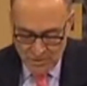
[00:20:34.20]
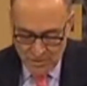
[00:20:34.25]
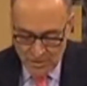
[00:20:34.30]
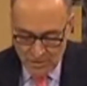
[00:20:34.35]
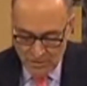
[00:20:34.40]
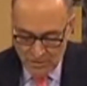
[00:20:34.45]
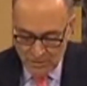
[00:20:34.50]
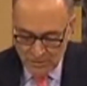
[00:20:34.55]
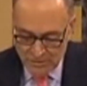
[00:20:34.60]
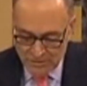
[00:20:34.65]

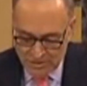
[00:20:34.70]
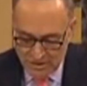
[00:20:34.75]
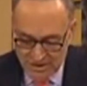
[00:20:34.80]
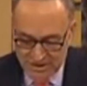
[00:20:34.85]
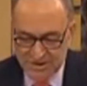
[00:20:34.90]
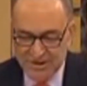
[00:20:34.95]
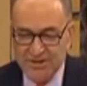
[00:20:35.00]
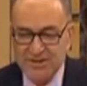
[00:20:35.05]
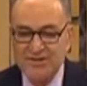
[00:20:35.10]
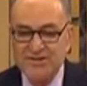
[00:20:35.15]
Though the
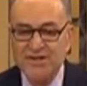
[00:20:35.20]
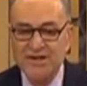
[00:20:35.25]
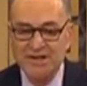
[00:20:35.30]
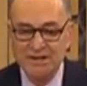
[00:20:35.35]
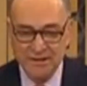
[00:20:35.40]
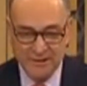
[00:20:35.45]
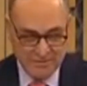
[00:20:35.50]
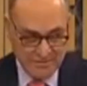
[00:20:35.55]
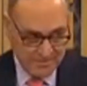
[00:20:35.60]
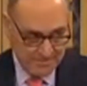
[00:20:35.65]
dust has
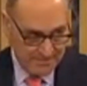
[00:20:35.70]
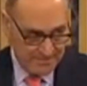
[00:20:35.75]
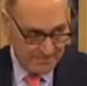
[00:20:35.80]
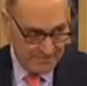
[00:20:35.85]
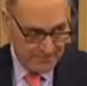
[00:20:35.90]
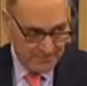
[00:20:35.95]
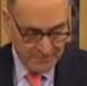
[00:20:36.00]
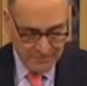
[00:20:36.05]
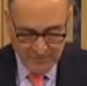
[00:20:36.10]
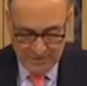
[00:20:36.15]
settled
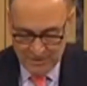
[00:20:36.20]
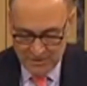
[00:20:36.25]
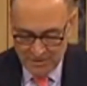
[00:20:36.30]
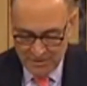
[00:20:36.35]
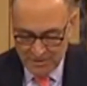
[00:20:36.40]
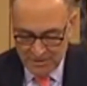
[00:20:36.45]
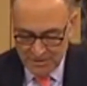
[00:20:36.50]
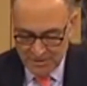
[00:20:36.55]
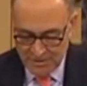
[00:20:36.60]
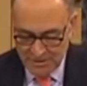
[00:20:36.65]

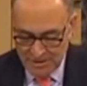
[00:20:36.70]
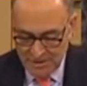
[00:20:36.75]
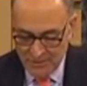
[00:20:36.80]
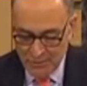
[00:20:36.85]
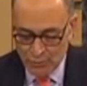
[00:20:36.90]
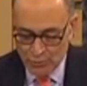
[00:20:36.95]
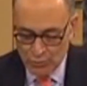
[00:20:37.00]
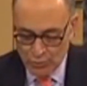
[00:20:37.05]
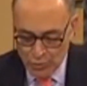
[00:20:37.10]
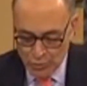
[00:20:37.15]
and the
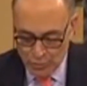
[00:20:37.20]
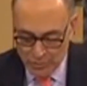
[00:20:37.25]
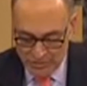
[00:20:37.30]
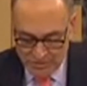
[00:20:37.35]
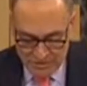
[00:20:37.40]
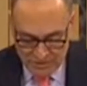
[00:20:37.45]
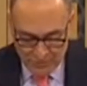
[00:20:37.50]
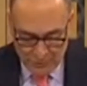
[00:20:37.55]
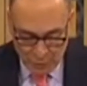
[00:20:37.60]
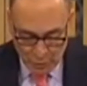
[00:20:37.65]

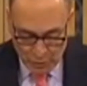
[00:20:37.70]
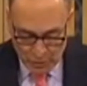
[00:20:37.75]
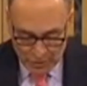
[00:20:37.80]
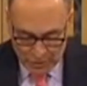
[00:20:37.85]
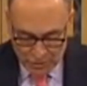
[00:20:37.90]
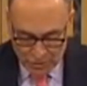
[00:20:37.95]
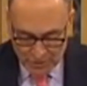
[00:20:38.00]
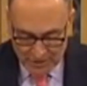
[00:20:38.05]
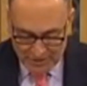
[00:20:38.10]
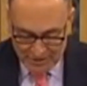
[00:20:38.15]
ruins of the
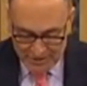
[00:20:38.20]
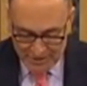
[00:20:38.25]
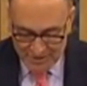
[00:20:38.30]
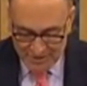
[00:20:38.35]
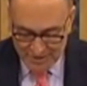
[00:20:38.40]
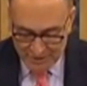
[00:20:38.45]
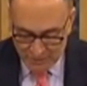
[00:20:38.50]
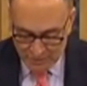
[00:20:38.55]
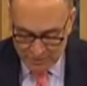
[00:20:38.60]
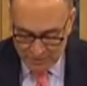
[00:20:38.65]
World Trade
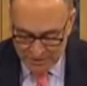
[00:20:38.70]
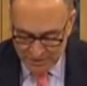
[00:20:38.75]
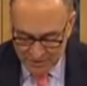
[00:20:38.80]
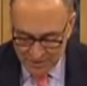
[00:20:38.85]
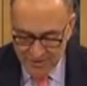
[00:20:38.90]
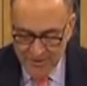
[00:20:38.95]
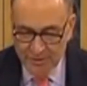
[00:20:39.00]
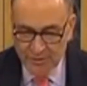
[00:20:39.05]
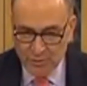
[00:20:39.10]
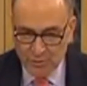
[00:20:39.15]
Center have been
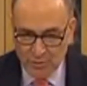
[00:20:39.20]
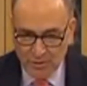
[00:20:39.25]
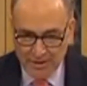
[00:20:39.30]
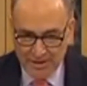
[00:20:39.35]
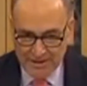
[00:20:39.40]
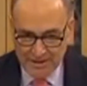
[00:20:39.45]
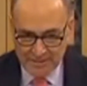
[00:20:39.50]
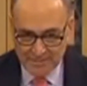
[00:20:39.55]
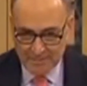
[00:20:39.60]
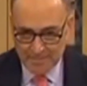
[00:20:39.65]
cleared away,